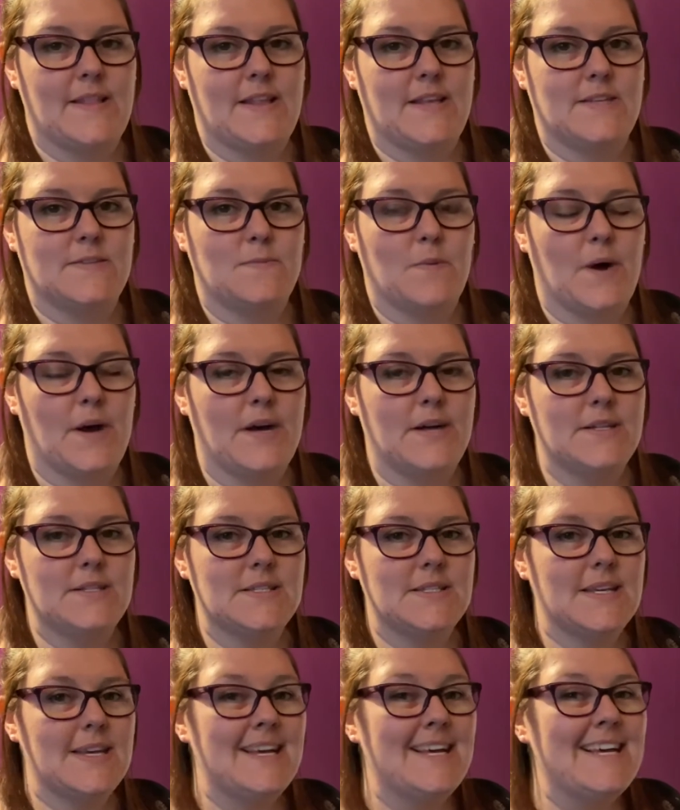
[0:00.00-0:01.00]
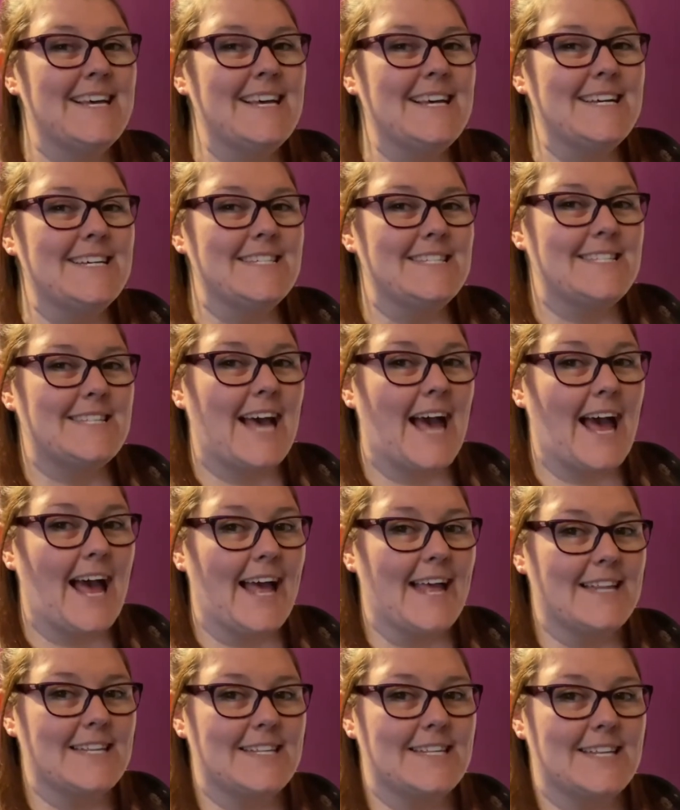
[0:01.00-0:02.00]
these words.
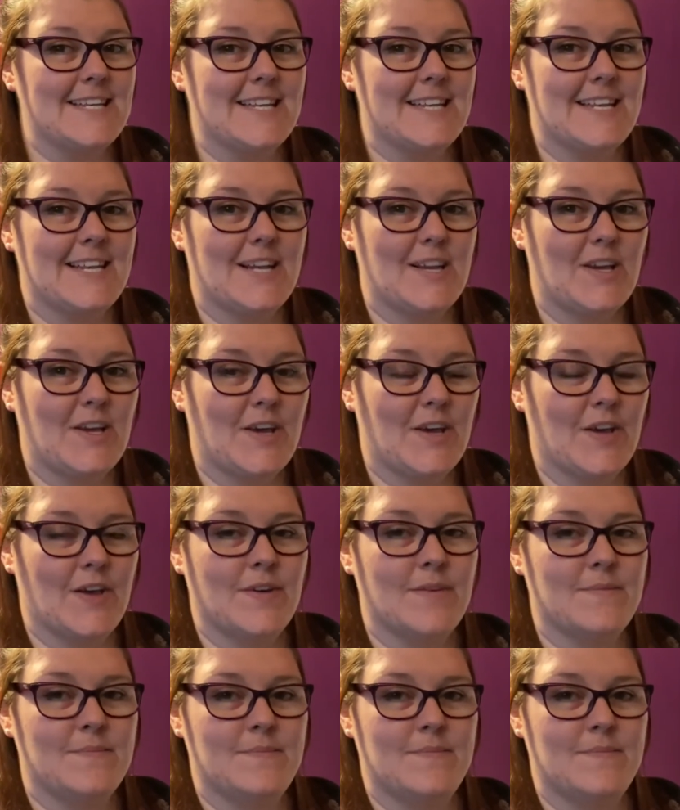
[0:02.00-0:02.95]
Tank.